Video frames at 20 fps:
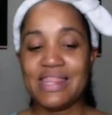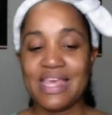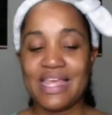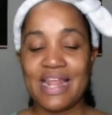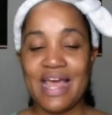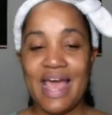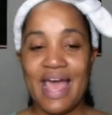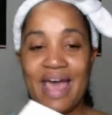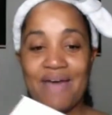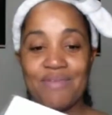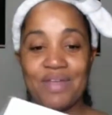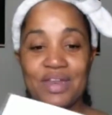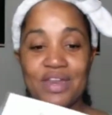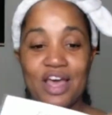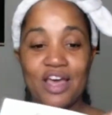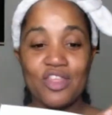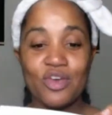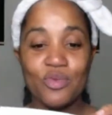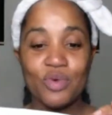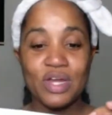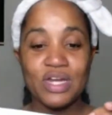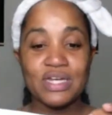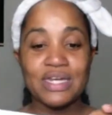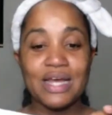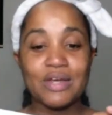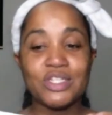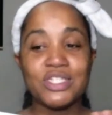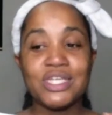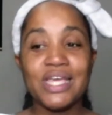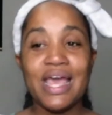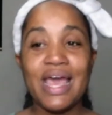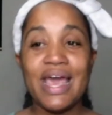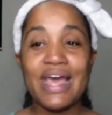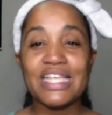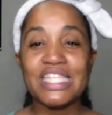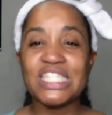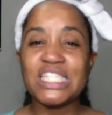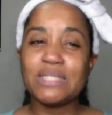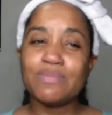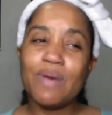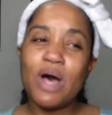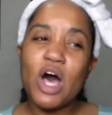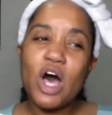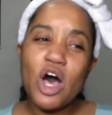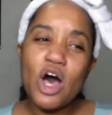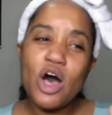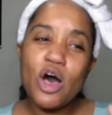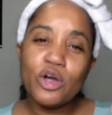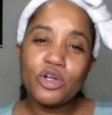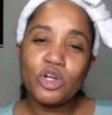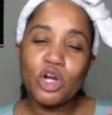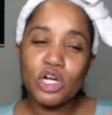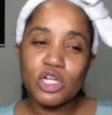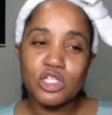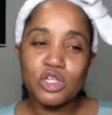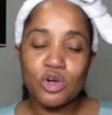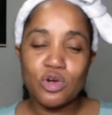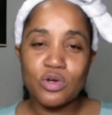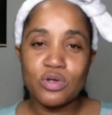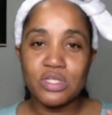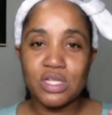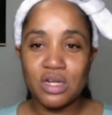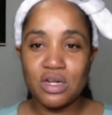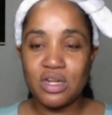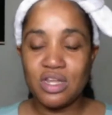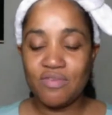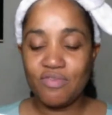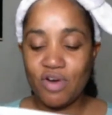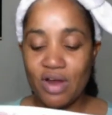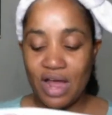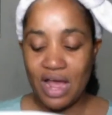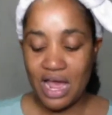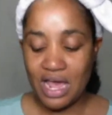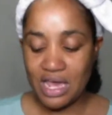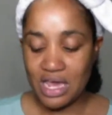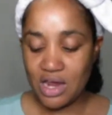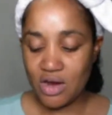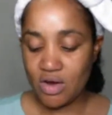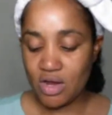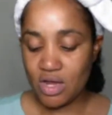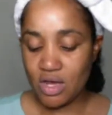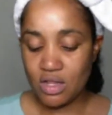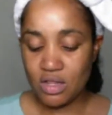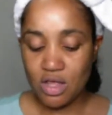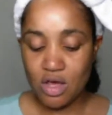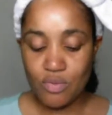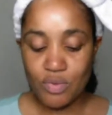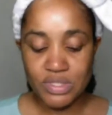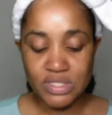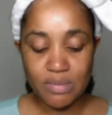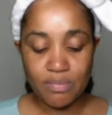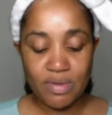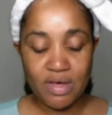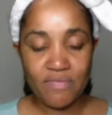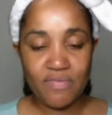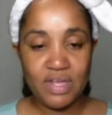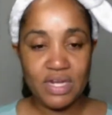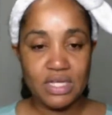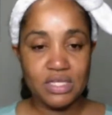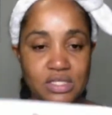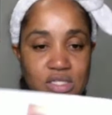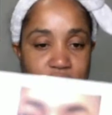then I have another one. Now she has small dark circles underneath her eye area along with some puffiness